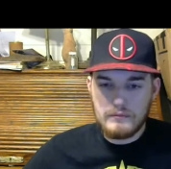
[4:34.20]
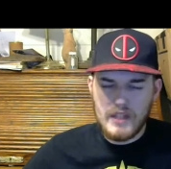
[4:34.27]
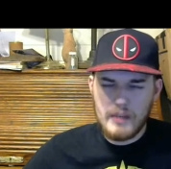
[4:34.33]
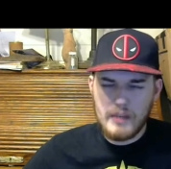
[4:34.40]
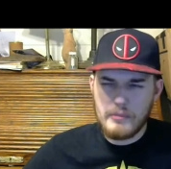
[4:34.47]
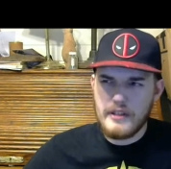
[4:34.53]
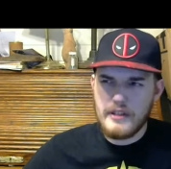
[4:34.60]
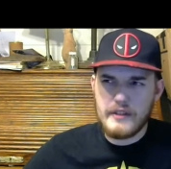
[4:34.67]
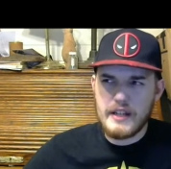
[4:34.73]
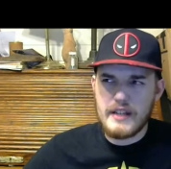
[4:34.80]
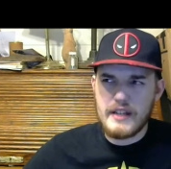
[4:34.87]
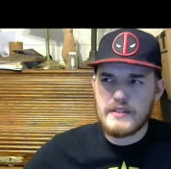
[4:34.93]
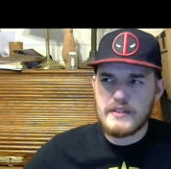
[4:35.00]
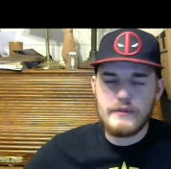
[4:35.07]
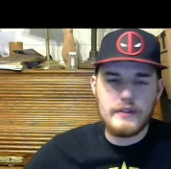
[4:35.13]
I believe it
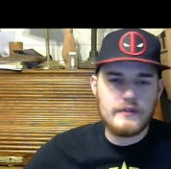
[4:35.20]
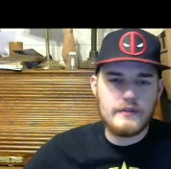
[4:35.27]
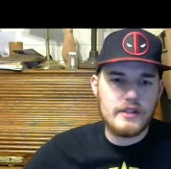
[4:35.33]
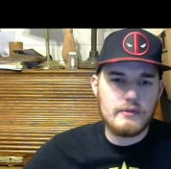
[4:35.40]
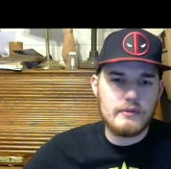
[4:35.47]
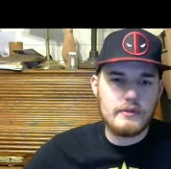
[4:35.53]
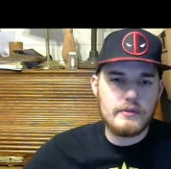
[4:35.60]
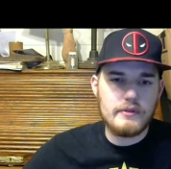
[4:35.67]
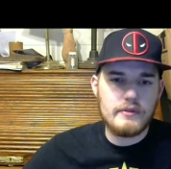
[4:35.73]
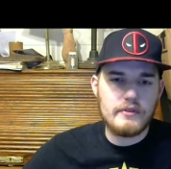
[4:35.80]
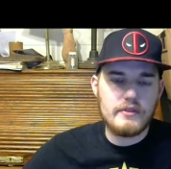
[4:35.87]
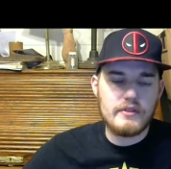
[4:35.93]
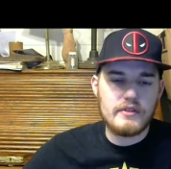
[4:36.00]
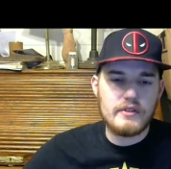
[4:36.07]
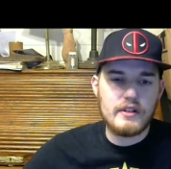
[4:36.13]
has 15
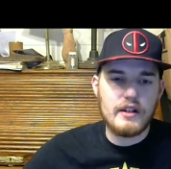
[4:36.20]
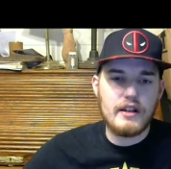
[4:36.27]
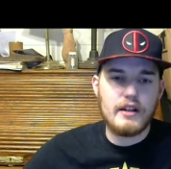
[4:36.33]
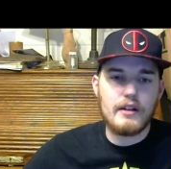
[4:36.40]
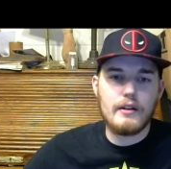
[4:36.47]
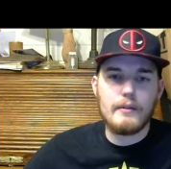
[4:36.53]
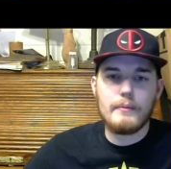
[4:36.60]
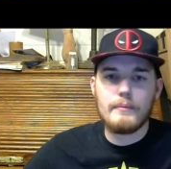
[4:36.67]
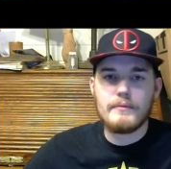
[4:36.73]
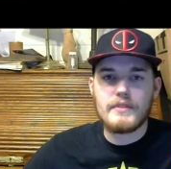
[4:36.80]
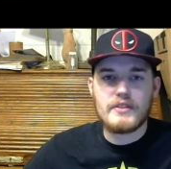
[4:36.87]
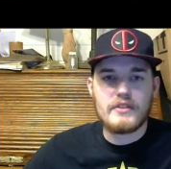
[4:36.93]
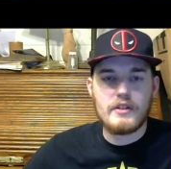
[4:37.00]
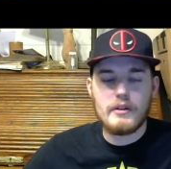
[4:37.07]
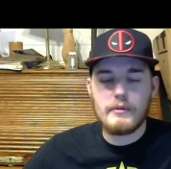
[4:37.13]
wounds
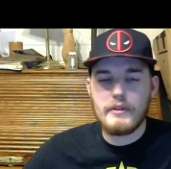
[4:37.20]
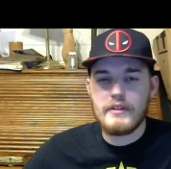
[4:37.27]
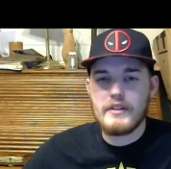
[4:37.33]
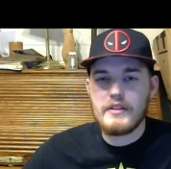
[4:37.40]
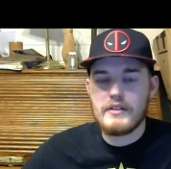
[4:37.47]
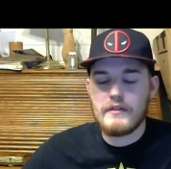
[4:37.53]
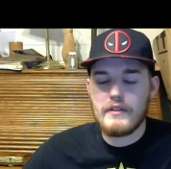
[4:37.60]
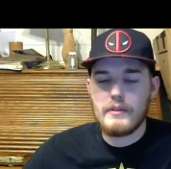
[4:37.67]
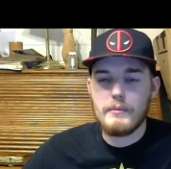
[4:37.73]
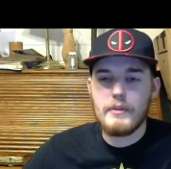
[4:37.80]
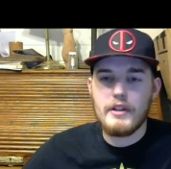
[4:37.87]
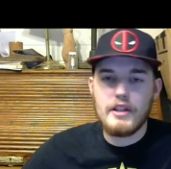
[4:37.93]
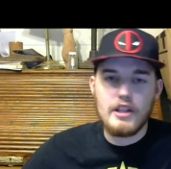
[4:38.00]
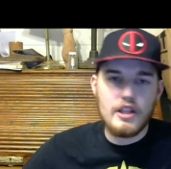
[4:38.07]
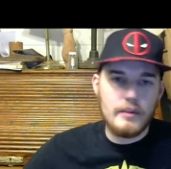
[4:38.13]
to start with, each of them.
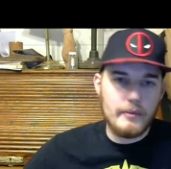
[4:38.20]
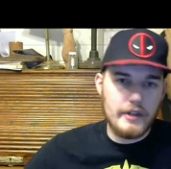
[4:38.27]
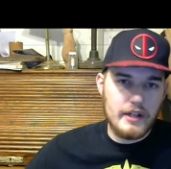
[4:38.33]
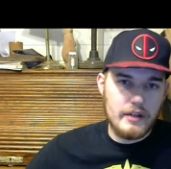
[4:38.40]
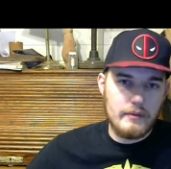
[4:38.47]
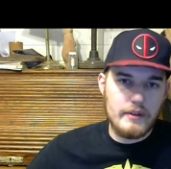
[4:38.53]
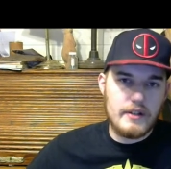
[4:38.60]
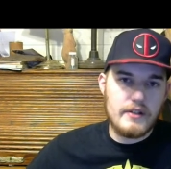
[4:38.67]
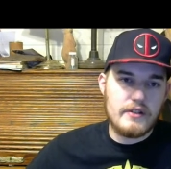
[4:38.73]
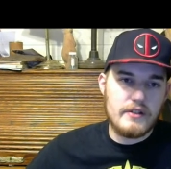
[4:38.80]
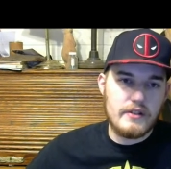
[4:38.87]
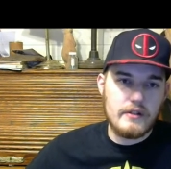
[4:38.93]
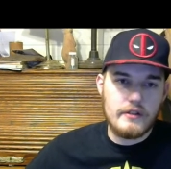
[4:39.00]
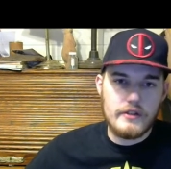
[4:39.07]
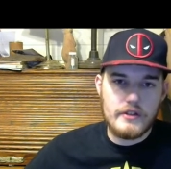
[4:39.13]
But anyways,
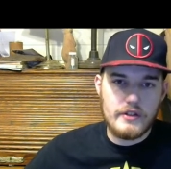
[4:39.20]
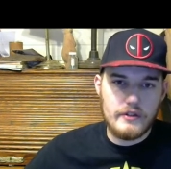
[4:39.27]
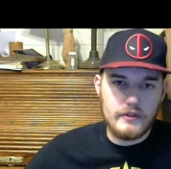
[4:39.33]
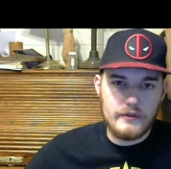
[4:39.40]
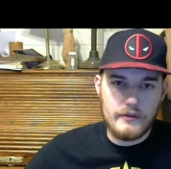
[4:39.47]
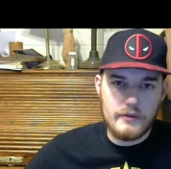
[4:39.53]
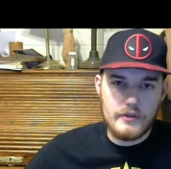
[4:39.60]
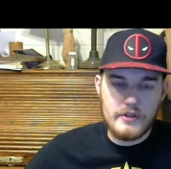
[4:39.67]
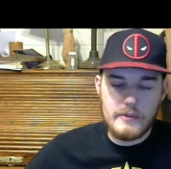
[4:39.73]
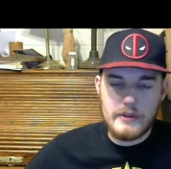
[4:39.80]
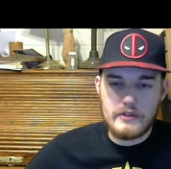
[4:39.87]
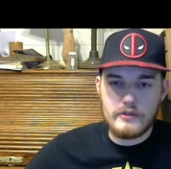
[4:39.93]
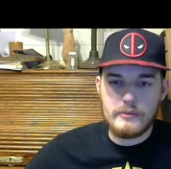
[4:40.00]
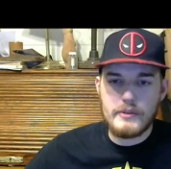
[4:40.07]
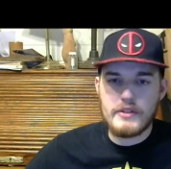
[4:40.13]
there's those 4
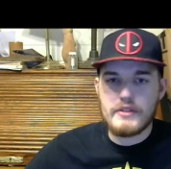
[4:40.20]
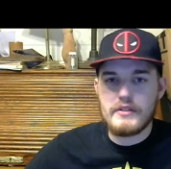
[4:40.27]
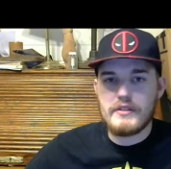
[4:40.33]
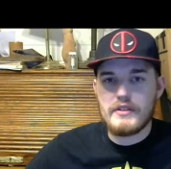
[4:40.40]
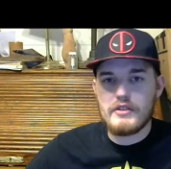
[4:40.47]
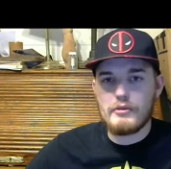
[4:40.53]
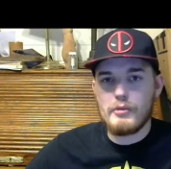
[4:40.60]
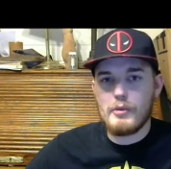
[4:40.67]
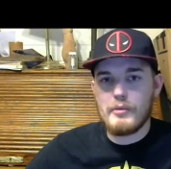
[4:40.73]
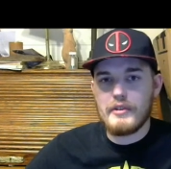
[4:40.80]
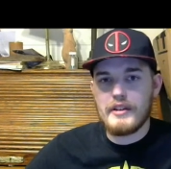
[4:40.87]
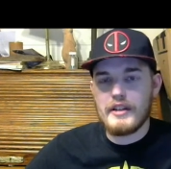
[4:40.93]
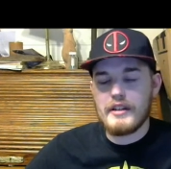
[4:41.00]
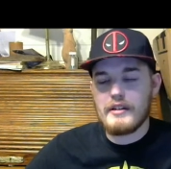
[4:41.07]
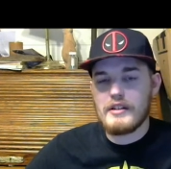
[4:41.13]
special missions that you'll be
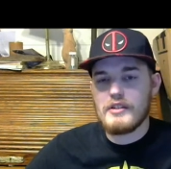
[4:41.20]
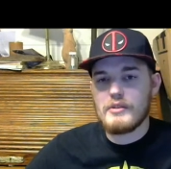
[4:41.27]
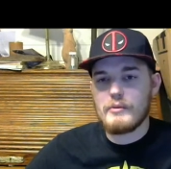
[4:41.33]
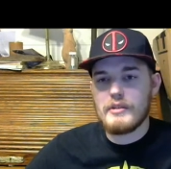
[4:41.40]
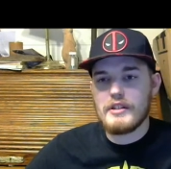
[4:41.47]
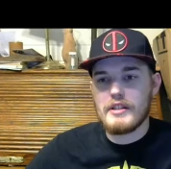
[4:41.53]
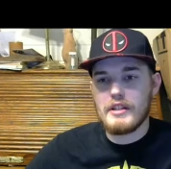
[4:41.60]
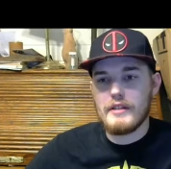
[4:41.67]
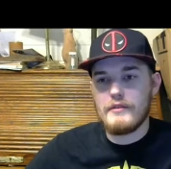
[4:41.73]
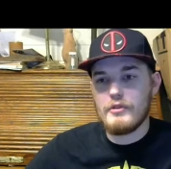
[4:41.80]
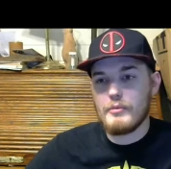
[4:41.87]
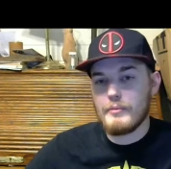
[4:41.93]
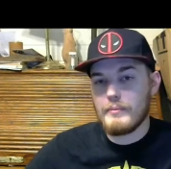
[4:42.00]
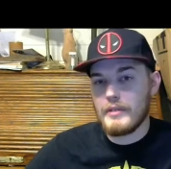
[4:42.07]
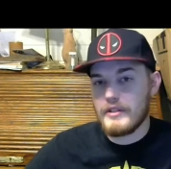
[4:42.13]
playing out each week, and if you
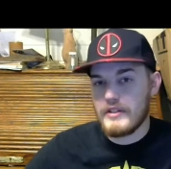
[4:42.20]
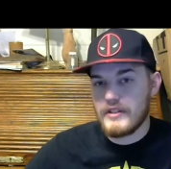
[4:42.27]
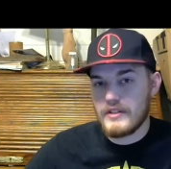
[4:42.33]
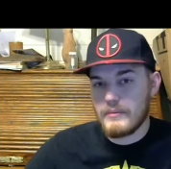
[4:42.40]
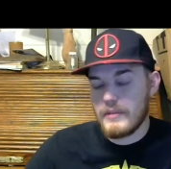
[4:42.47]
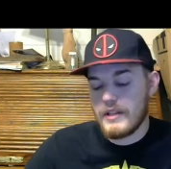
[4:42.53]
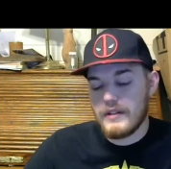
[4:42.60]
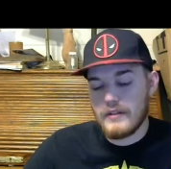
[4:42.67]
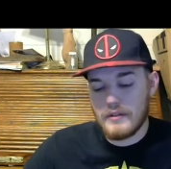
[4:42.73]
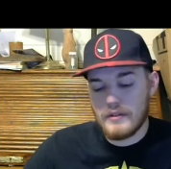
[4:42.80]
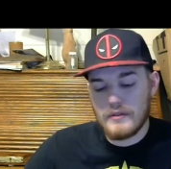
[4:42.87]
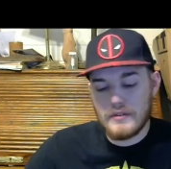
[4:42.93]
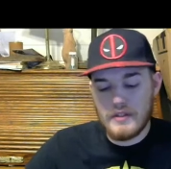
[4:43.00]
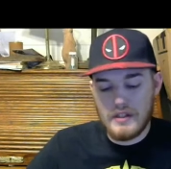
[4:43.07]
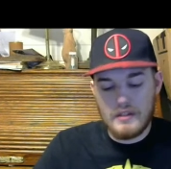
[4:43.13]
participate in
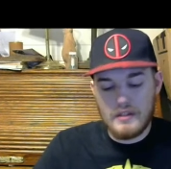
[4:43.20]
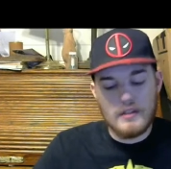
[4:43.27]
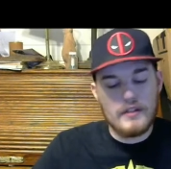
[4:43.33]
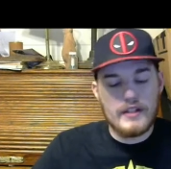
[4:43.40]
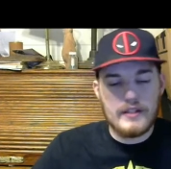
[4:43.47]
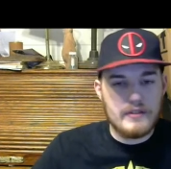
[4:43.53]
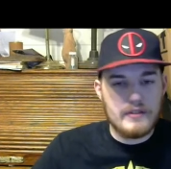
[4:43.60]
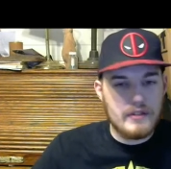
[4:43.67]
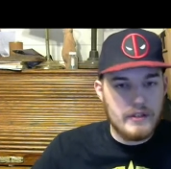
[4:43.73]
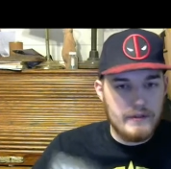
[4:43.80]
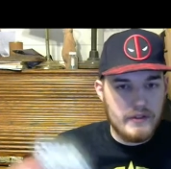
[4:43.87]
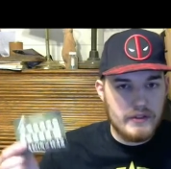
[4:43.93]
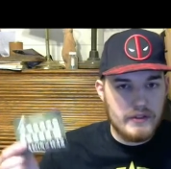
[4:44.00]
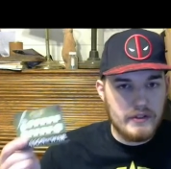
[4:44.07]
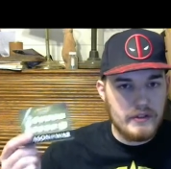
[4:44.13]
those, that's
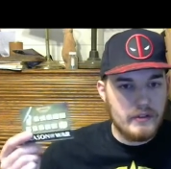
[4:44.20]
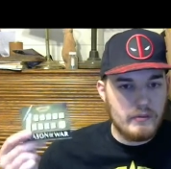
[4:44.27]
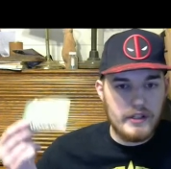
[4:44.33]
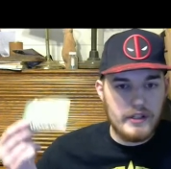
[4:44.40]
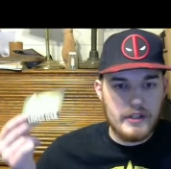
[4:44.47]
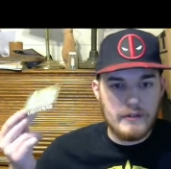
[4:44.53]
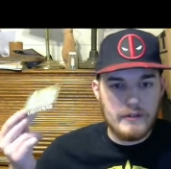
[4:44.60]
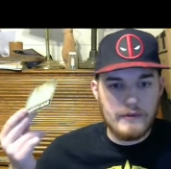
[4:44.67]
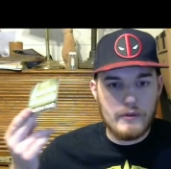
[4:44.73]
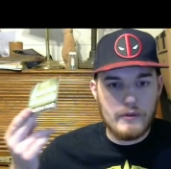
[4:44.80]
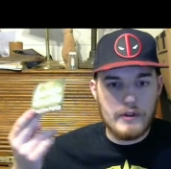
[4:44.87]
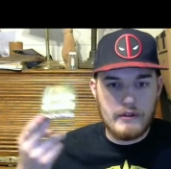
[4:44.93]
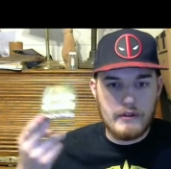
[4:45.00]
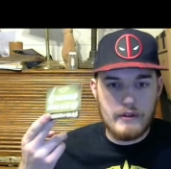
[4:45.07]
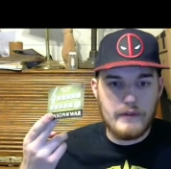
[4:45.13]
obviously a good way to get
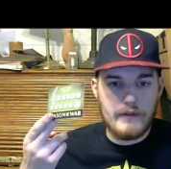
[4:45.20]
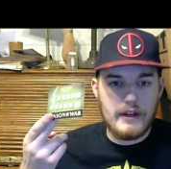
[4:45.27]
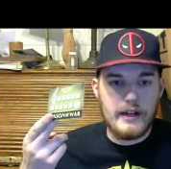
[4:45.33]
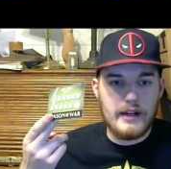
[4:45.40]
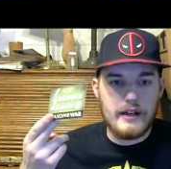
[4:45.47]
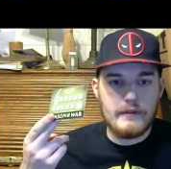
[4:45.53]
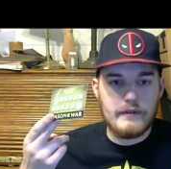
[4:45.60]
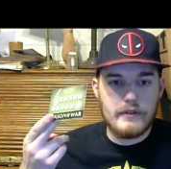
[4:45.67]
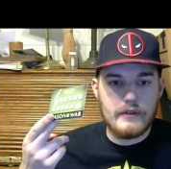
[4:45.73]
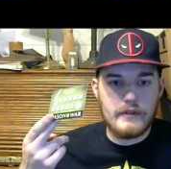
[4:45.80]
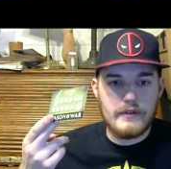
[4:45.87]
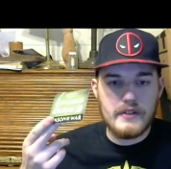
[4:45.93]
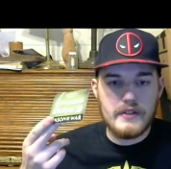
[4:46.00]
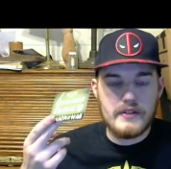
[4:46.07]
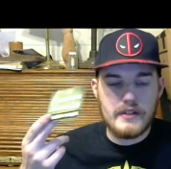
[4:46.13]
4 out of the 5
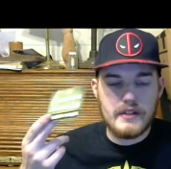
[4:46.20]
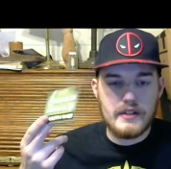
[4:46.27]
of these